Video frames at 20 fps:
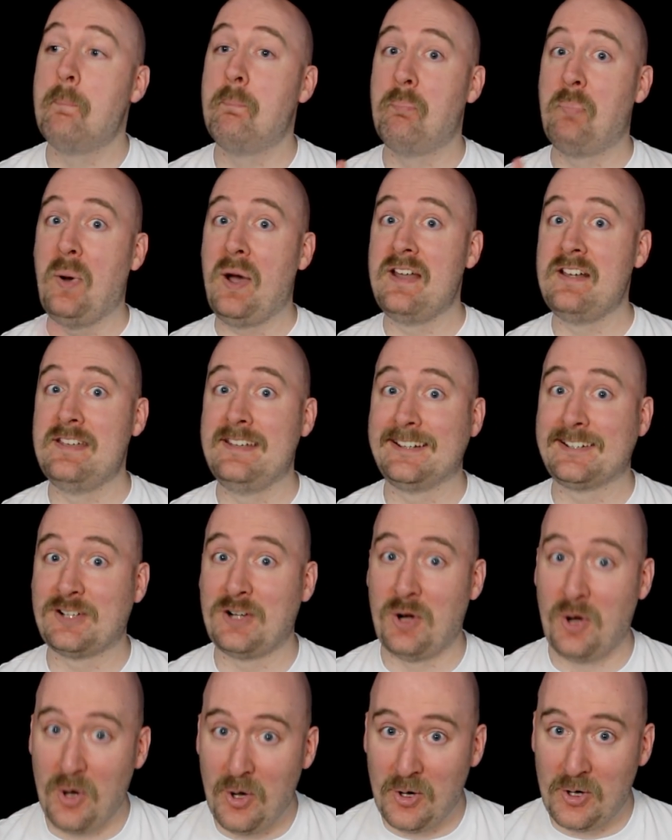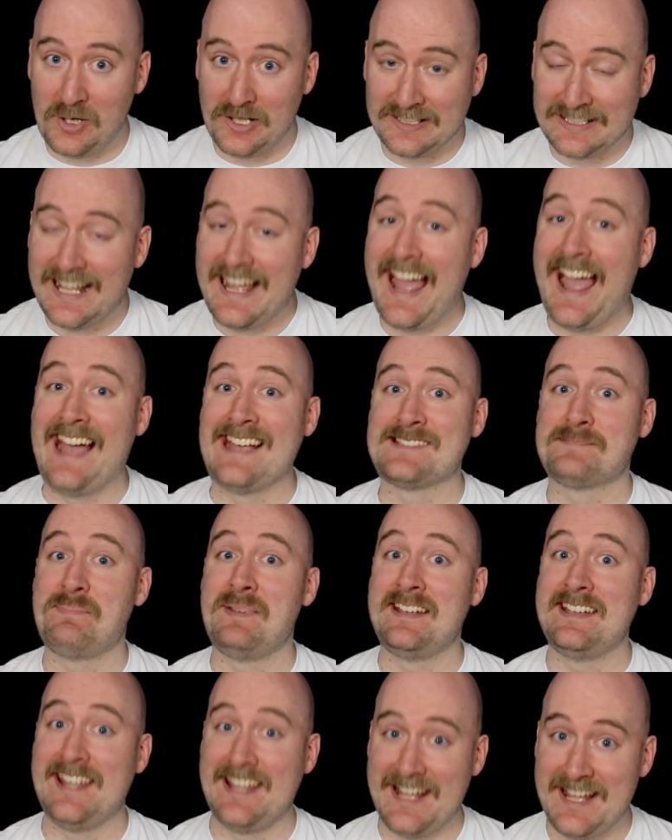But Nicol has
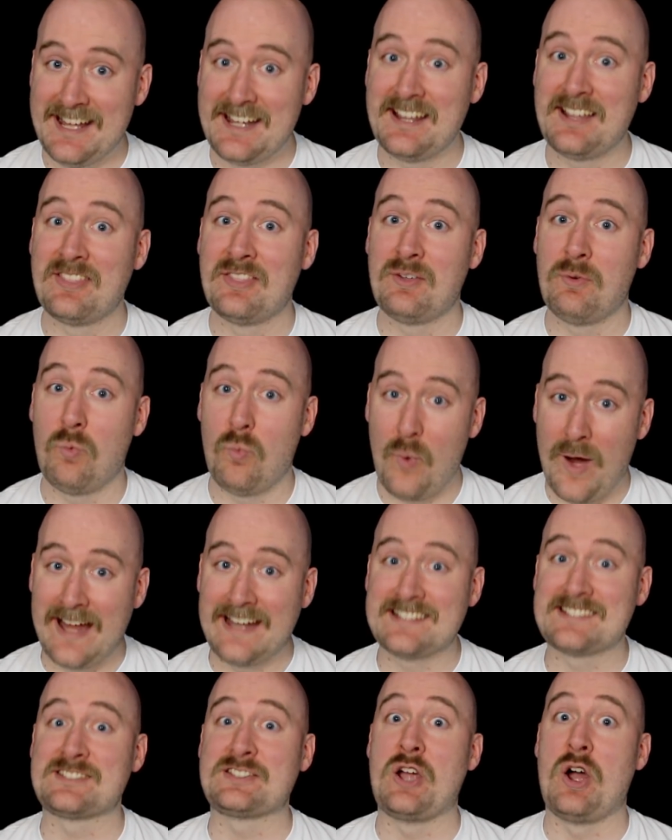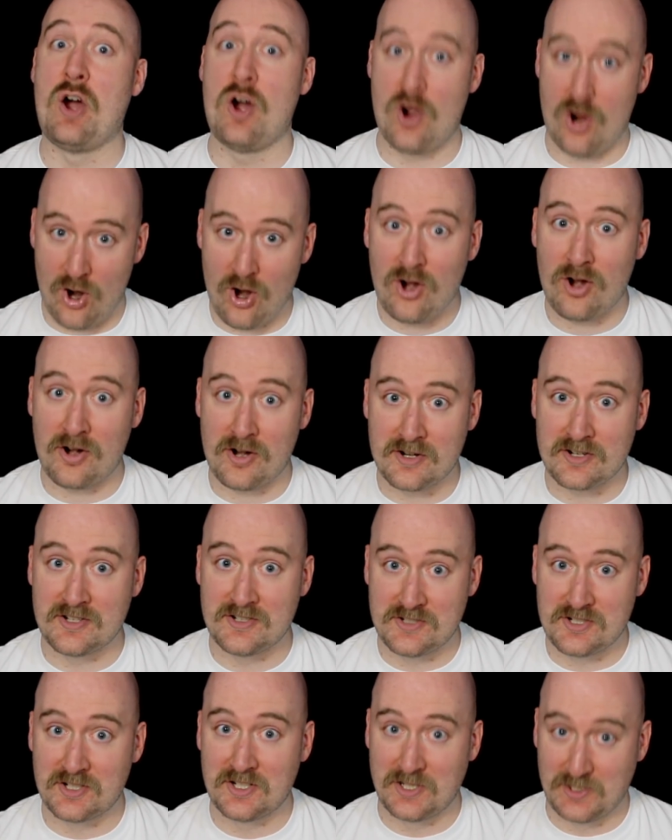been hitting the weights hard
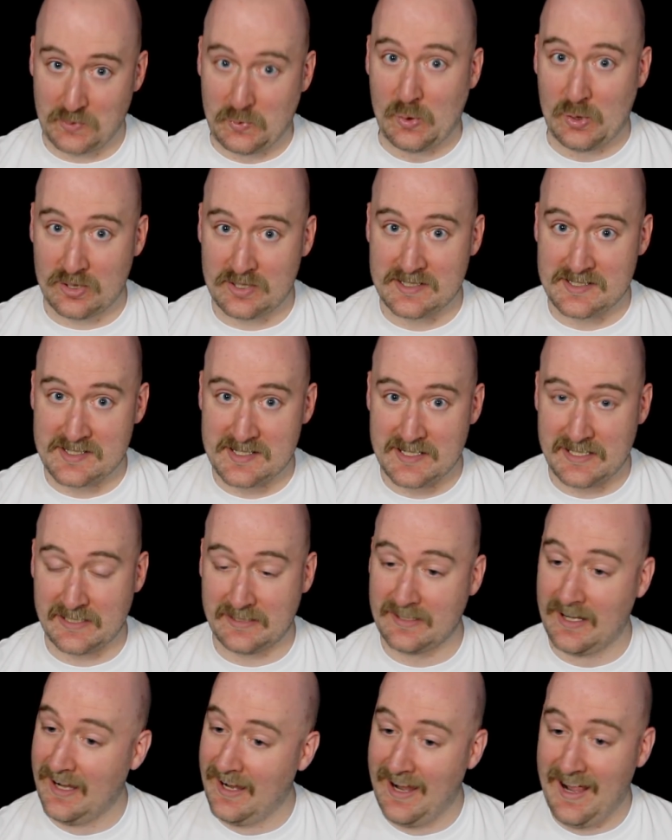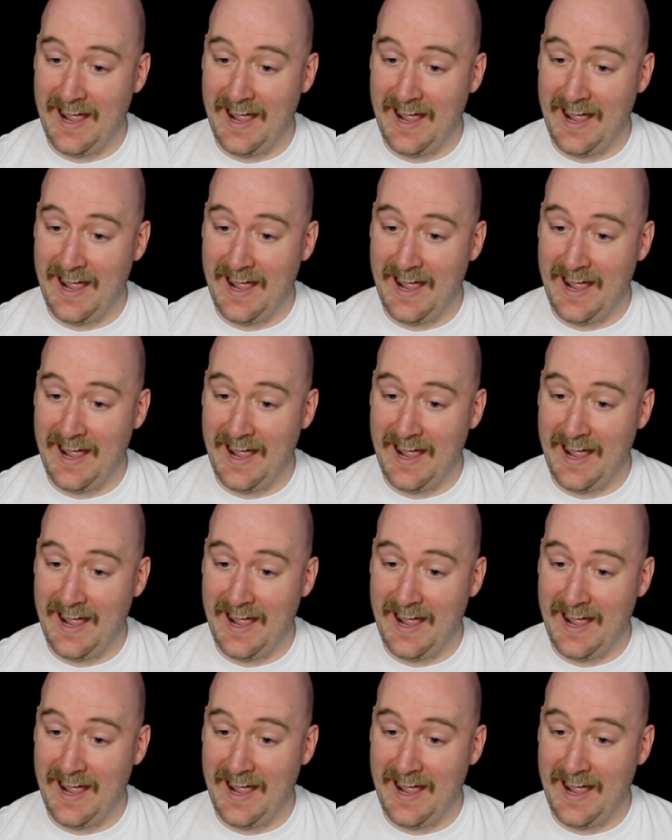during quarantine.